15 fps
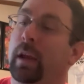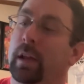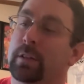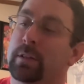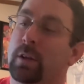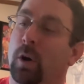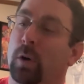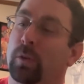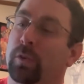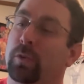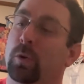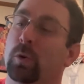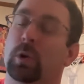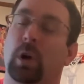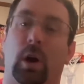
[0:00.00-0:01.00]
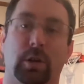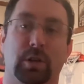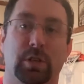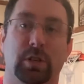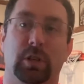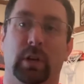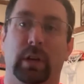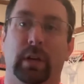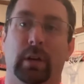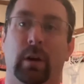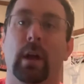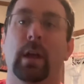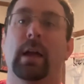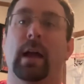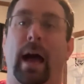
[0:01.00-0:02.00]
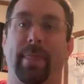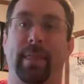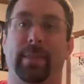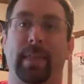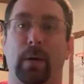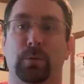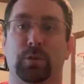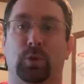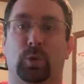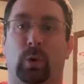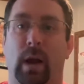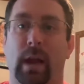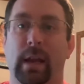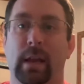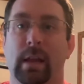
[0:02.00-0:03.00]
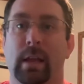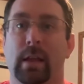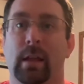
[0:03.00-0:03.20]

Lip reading: It's an old school cartridge cleaner. I think that was great.